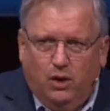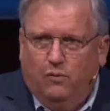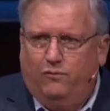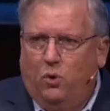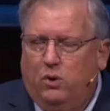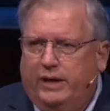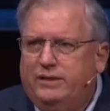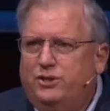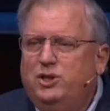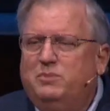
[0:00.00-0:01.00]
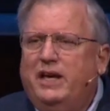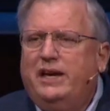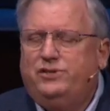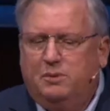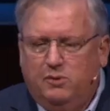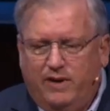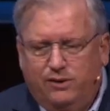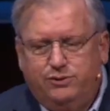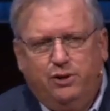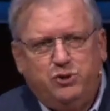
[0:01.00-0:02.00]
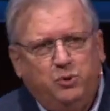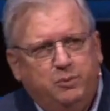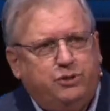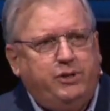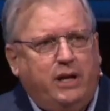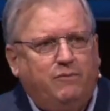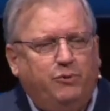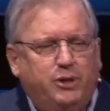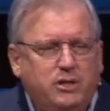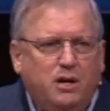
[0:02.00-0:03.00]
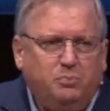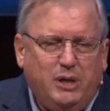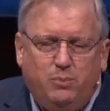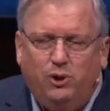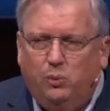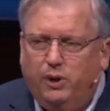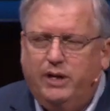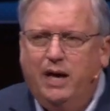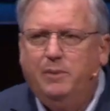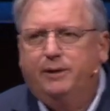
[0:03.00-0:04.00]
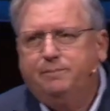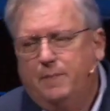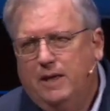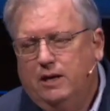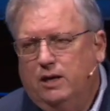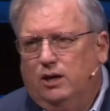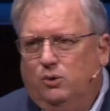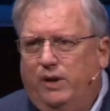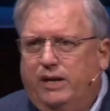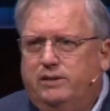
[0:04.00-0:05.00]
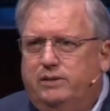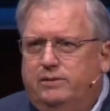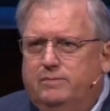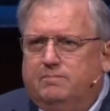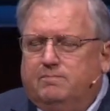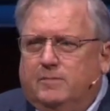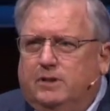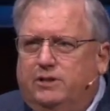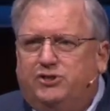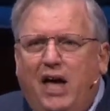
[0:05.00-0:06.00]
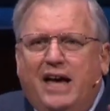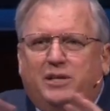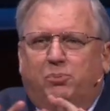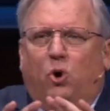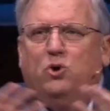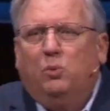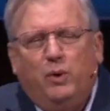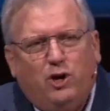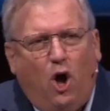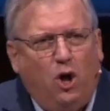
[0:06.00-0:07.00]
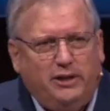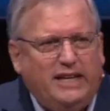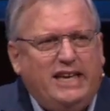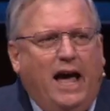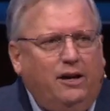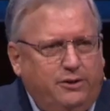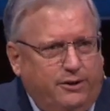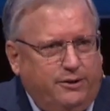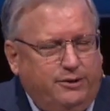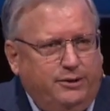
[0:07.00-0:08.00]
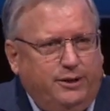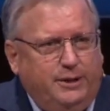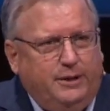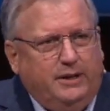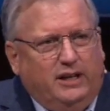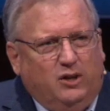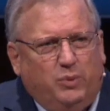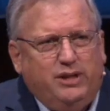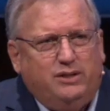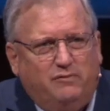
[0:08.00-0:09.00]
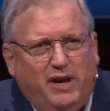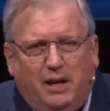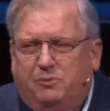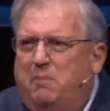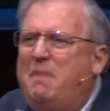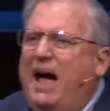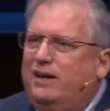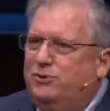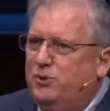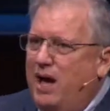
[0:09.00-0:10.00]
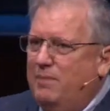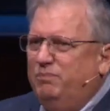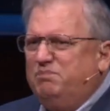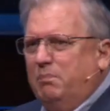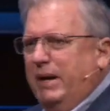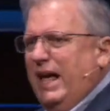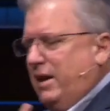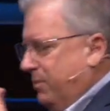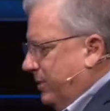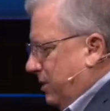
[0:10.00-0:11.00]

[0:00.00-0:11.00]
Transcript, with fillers: for, in the gymnasium of our church, we would set up for the young people that were coming. We had designed a program we called Encounter, and we had developed a backdrop made out of